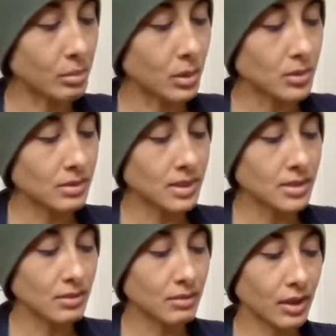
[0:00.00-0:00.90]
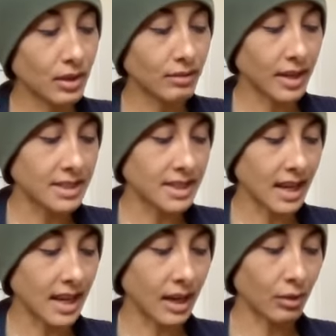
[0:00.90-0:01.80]
but most of us are very
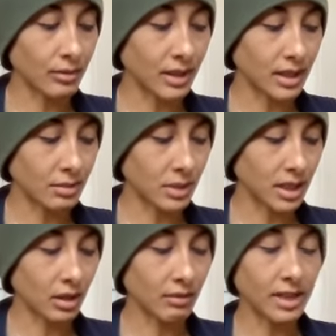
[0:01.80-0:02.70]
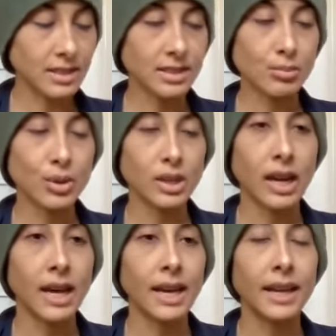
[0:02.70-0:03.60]
vata aggravated, meaning our vata is pretty
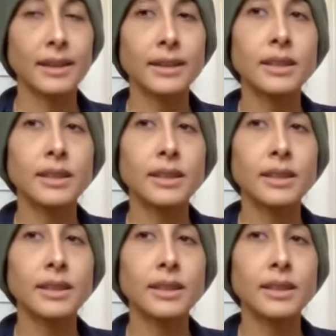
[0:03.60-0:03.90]
high.